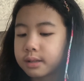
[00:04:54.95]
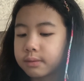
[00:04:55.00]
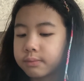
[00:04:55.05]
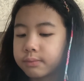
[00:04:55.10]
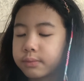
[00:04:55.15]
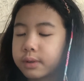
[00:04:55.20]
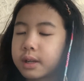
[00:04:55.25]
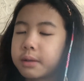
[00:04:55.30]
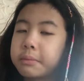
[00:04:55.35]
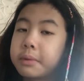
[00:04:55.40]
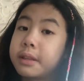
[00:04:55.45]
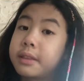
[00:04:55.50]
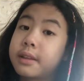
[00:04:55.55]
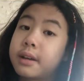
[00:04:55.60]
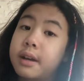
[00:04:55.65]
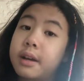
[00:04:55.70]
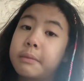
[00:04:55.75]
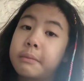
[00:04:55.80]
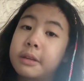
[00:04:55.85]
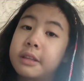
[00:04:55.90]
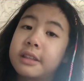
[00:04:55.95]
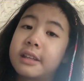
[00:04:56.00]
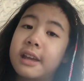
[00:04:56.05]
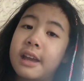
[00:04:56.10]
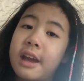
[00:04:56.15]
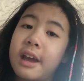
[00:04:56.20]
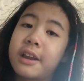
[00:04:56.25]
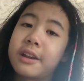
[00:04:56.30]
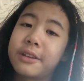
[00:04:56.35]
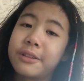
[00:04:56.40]
When I mean that, I mean they
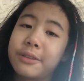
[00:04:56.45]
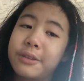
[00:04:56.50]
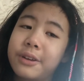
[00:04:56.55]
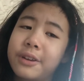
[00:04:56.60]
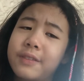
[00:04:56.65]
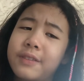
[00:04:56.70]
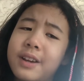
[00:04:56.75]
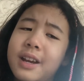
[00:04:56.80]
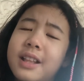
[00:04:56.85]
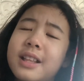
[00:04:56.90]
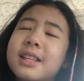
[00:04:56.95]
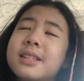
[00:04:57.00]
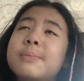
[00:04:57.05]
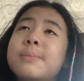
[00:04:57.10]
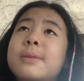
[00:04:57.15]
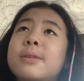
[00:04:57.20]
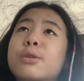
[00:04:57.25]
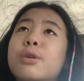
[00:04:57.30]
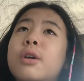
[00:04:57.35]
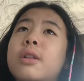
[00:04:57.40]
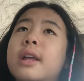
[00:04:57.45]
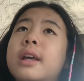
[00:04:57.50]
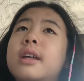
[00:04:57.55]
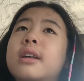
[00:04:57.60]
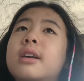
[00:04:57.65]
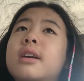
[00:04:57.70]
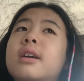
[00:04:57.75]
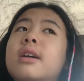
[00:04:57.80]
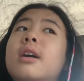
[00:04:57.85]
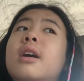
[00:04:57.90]
had a lot of colors, but not
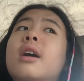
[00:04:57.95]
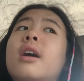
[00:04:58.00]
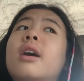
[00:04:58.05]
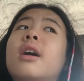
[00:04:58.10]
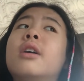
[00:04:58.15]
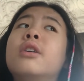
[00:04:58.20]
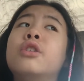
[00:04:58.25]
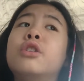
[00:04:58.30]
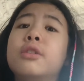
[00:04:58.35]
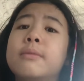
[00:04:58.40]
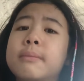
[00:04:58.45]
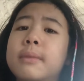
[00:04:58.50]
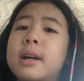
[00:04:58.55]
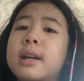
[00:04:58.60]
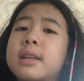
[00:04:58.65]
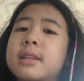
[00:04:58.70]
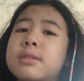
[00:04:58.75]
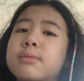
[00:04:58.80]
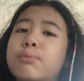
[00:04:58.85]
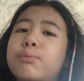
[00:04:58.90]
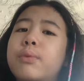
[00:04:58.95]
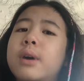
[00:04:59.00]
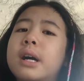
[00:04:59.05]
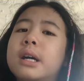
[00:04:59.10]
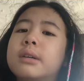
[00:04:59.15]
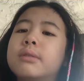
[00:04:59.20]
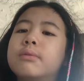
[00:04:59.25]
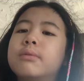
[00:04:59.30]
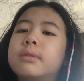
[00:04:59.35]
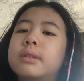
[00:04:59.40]
like a humongous
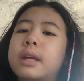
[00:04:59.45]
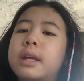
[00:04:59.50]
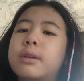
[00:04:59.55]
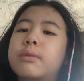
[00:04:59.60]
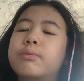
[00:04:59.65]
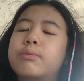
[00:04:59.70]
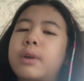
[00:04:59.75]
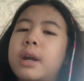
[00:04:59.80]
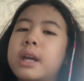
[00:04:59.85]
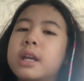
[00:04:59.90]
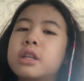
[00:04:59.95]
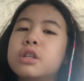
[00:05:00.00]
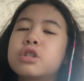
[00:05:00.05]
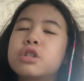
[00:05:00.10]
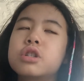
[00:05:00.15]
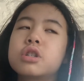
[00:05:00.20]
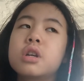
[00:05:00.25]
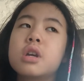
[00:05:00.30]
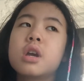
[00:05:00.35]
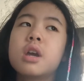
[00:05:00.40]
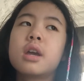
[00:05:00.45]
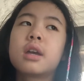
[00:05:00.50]
wide, like, range.